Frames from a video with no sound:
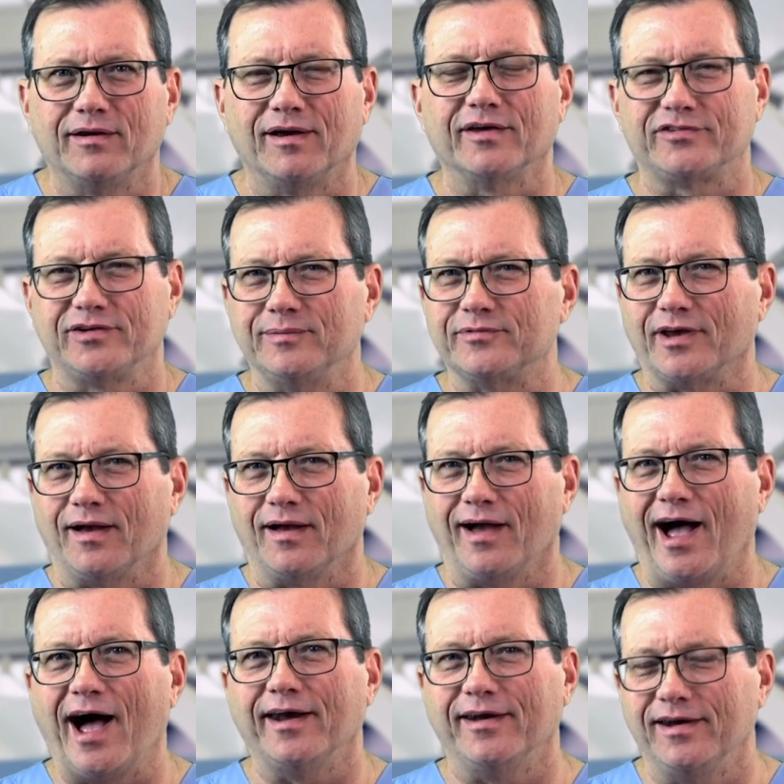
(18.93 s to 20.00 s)
You know, it seems
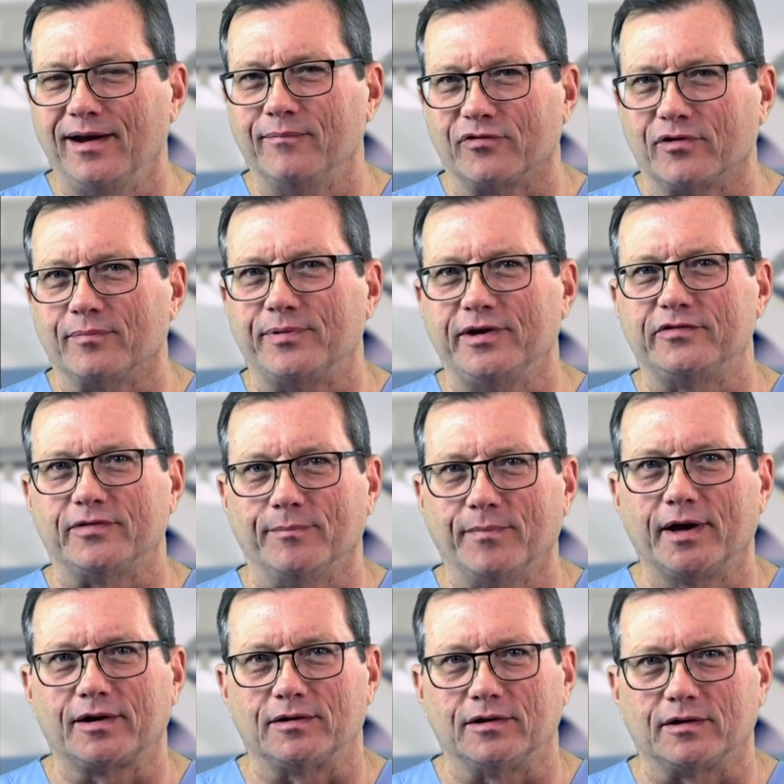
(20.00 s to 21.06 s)
an odd name for a piece of
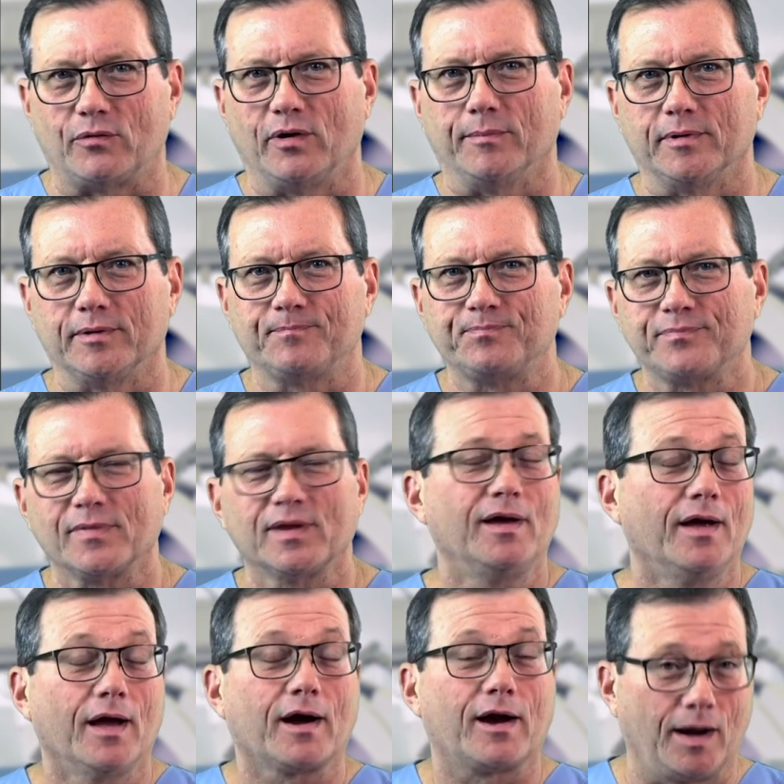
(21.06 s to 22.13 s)
medical equipment.
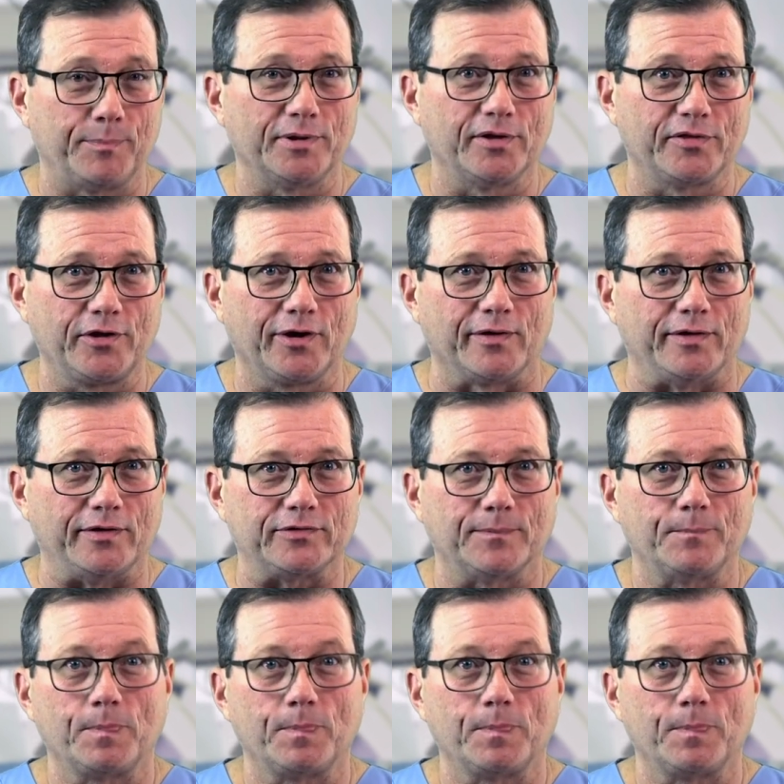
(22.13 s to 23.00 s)
A couple of theories.